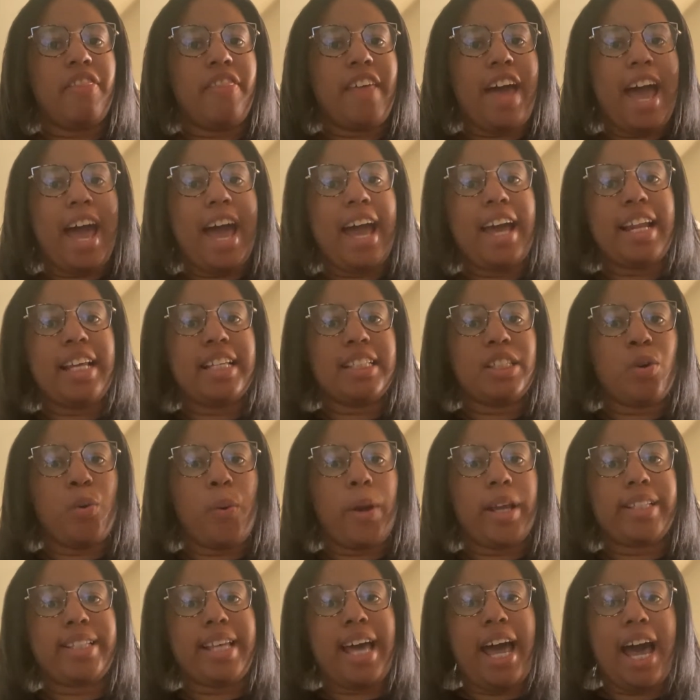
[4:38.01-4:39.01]
that is
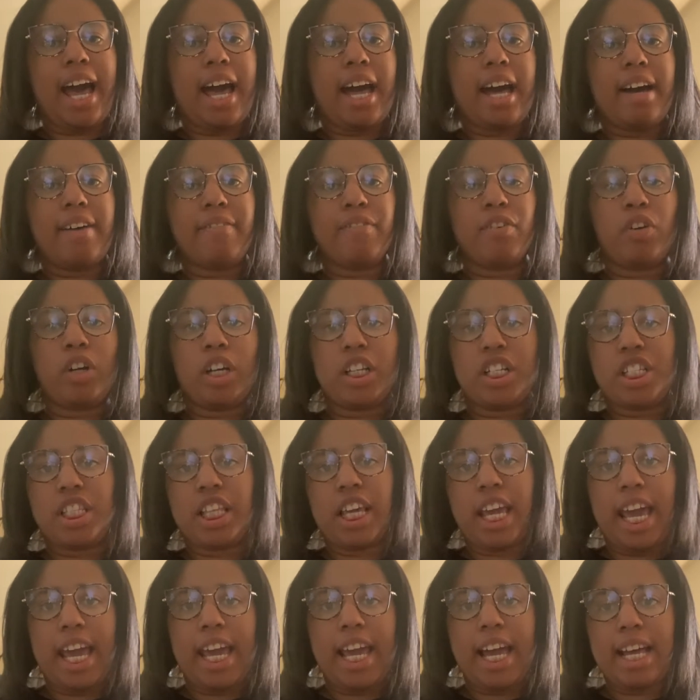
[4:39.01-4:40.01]
going to have Crush the
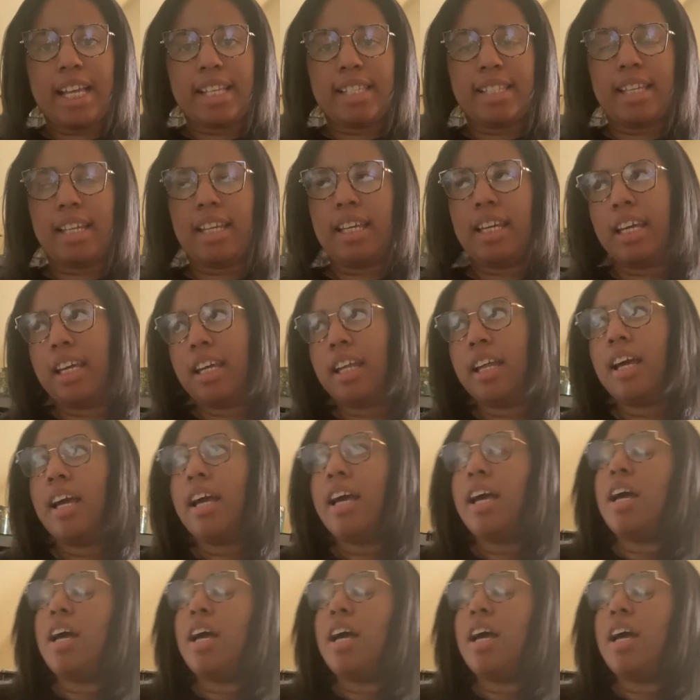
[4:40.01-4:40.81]
Chaos in it.